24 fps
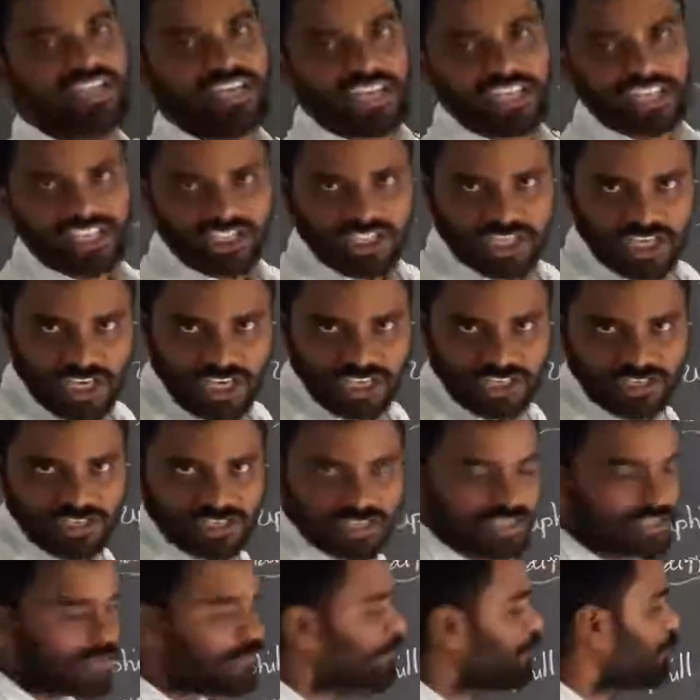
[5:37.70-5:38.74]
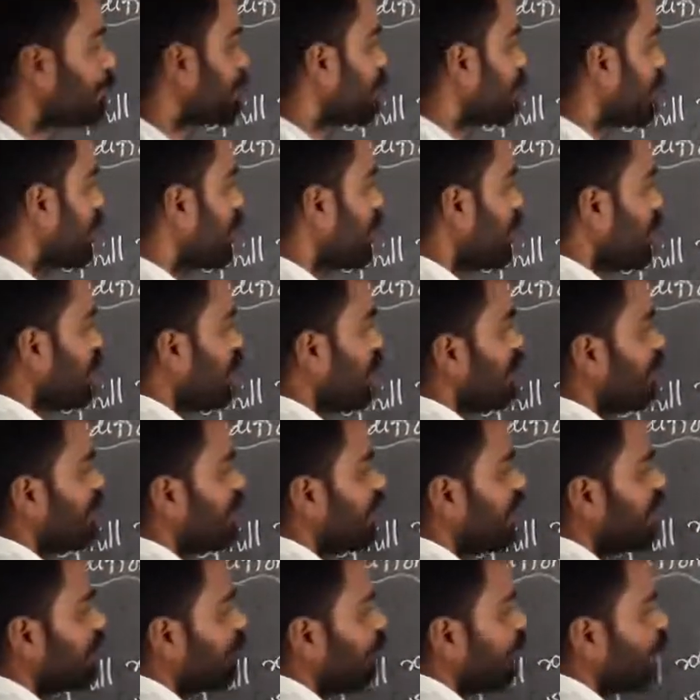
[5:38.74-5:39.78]
changed. Then
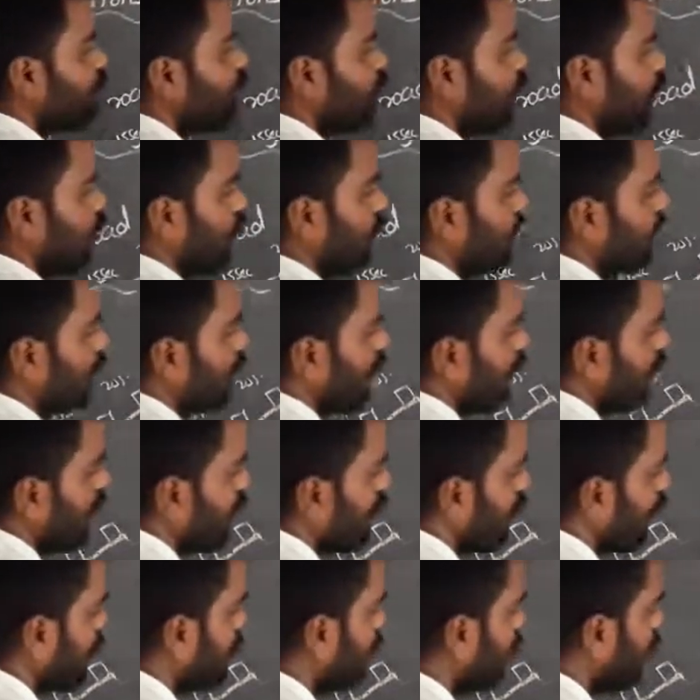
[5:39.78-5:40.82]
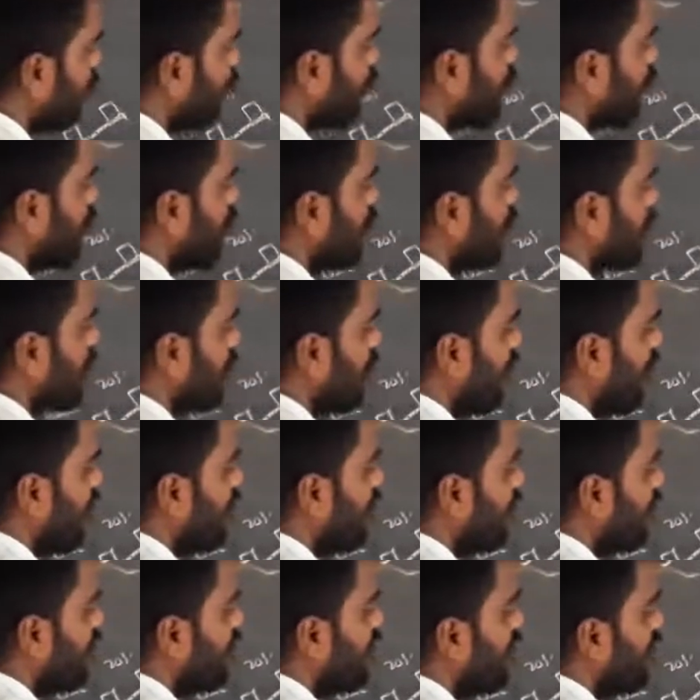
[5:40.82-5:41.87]
one more, if you take
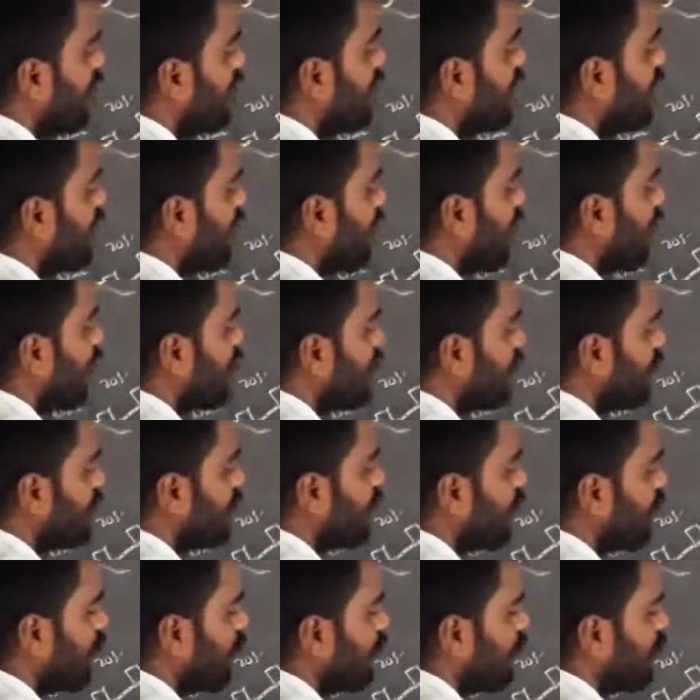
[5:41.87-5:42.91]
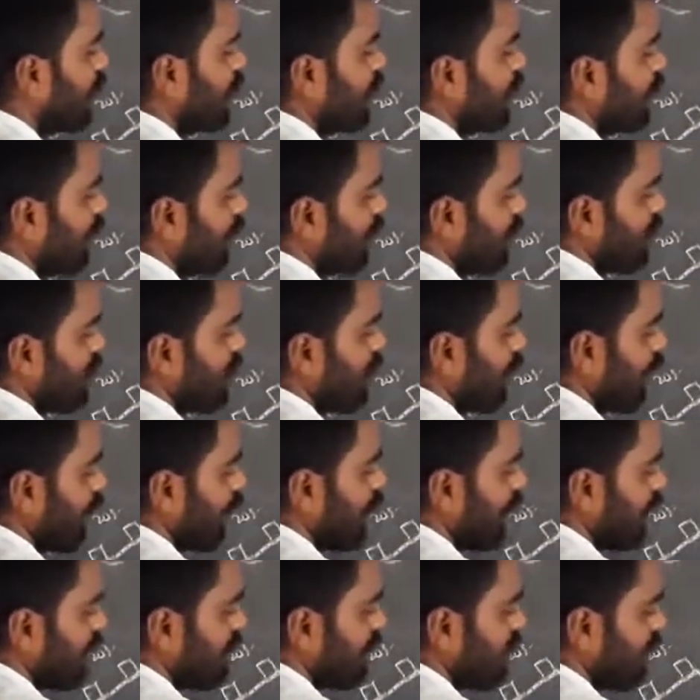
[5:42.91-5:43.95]
any inclined
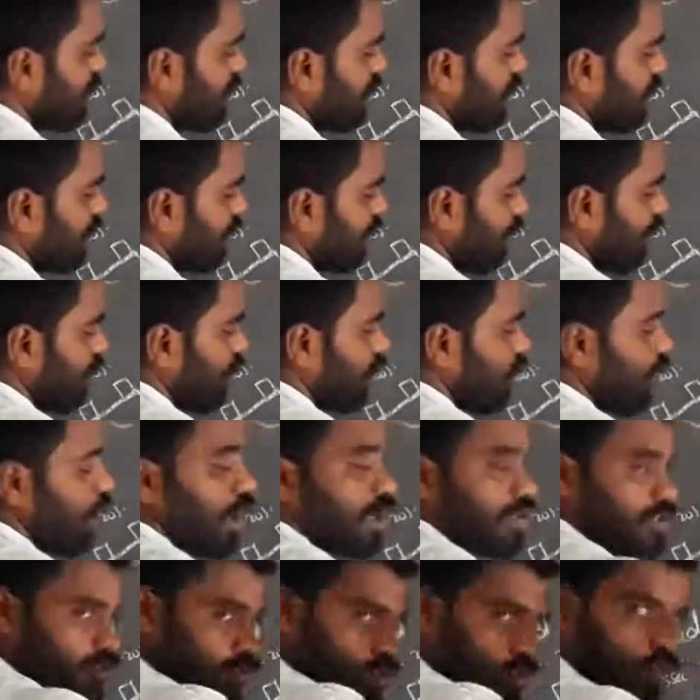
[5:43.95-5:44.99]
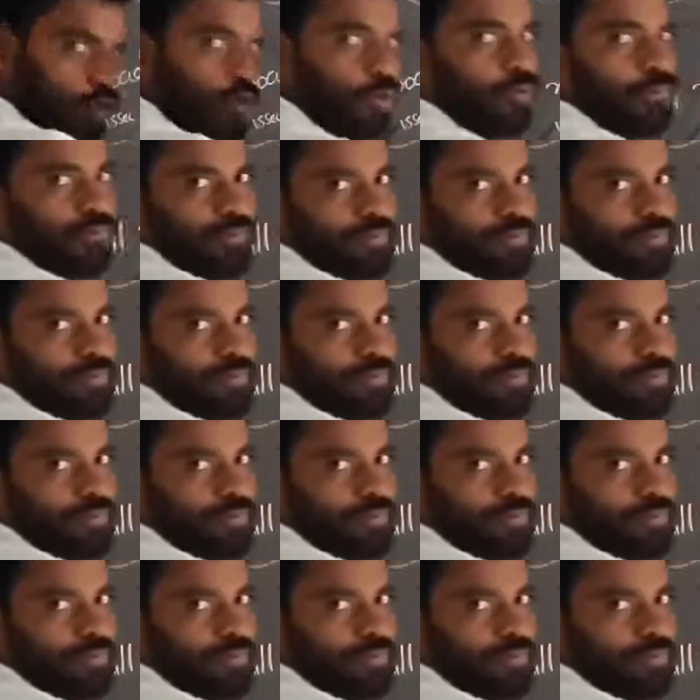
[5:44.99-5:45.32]
condition or slope,